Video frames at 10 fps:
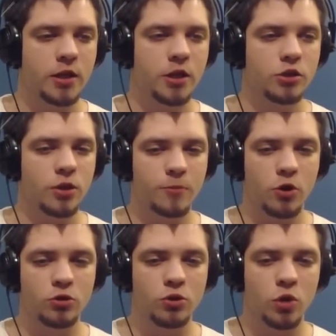So I'm going
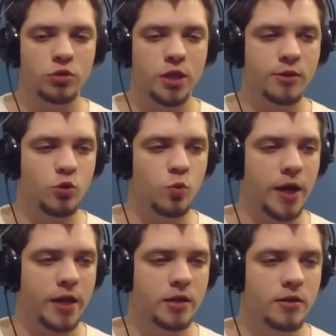to go the other
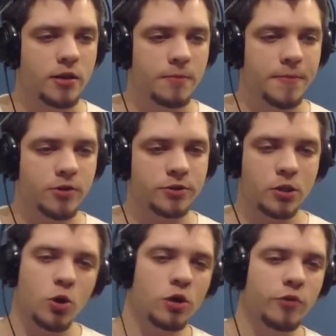way because the
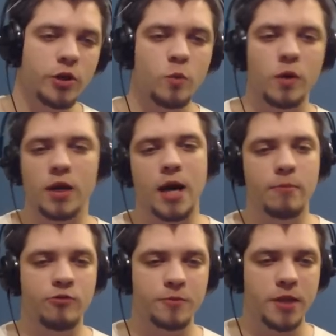convoy will come
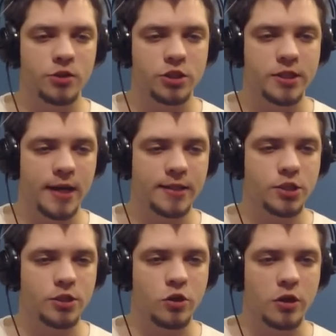from the other side and
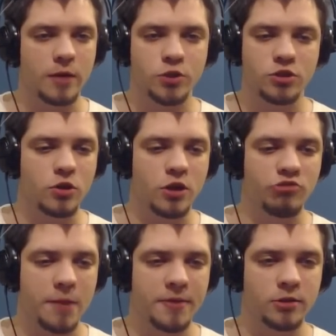just I'm just going to
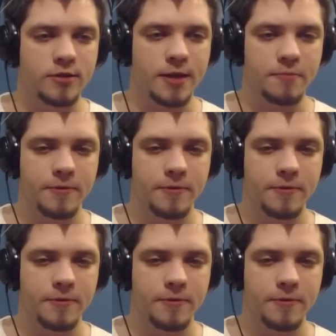ram into them.